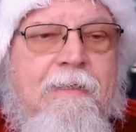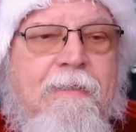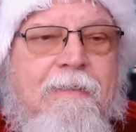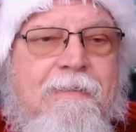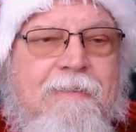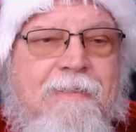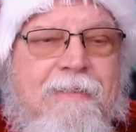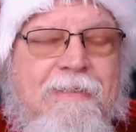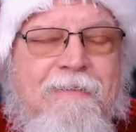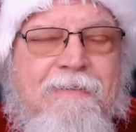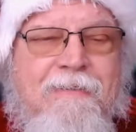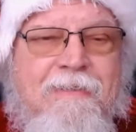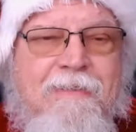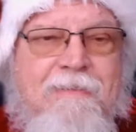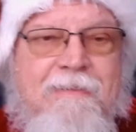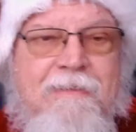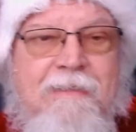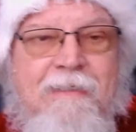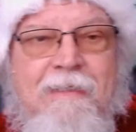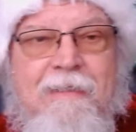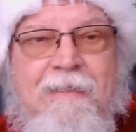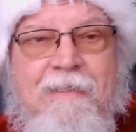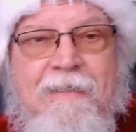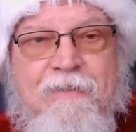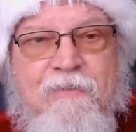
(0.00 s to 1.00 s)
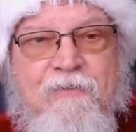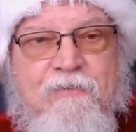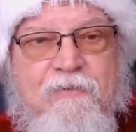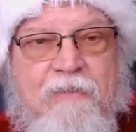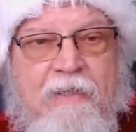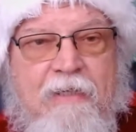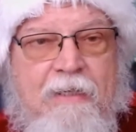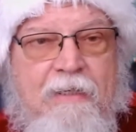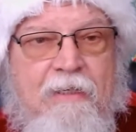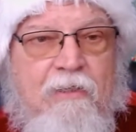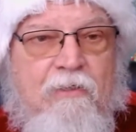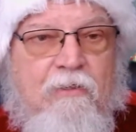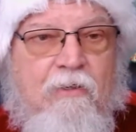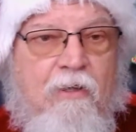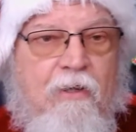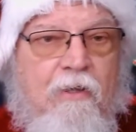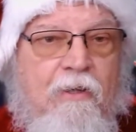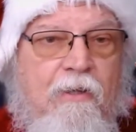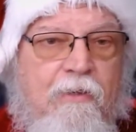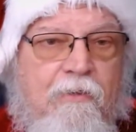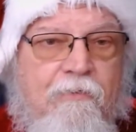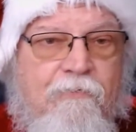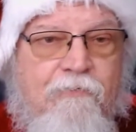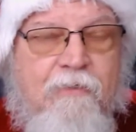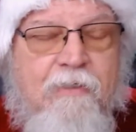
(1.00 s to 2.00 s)
this indeed is Santa
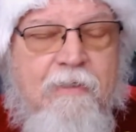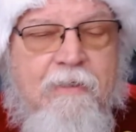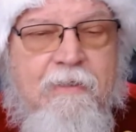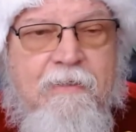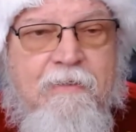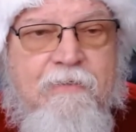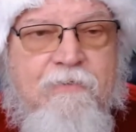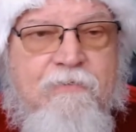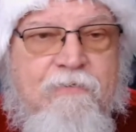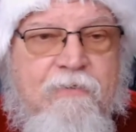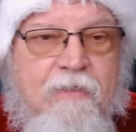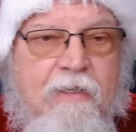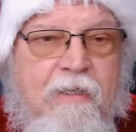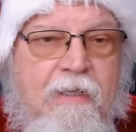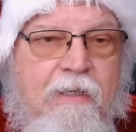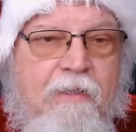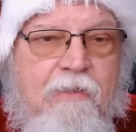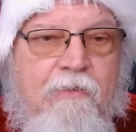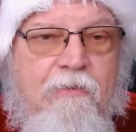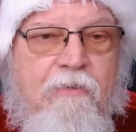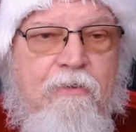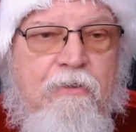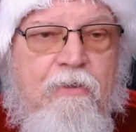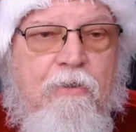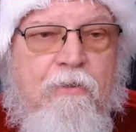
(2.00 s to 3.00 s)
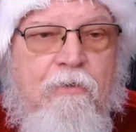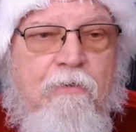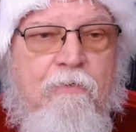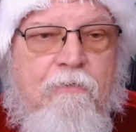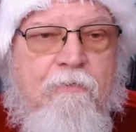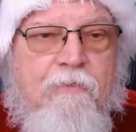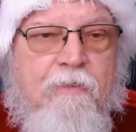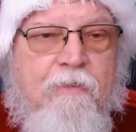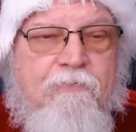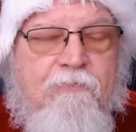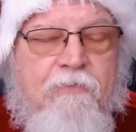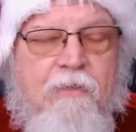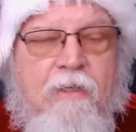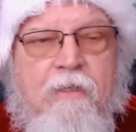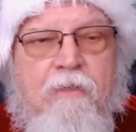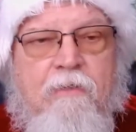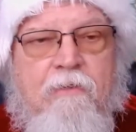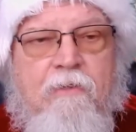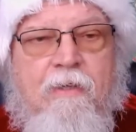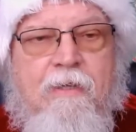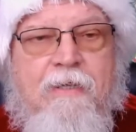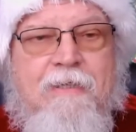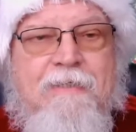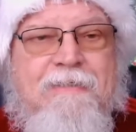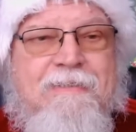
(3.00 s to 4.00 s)
Claus saying to you that Santa
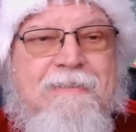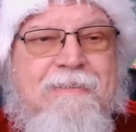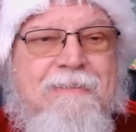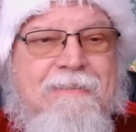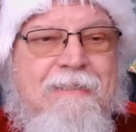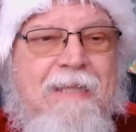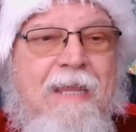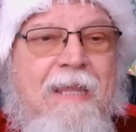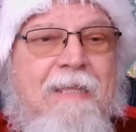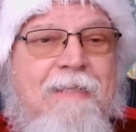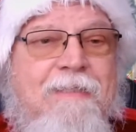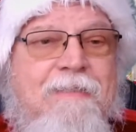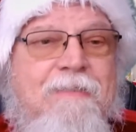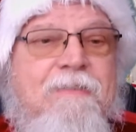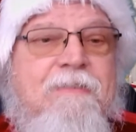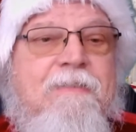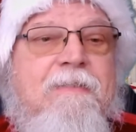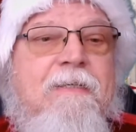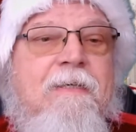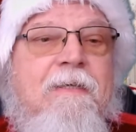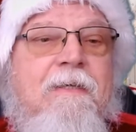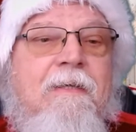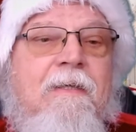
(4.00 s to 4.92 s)
Claus says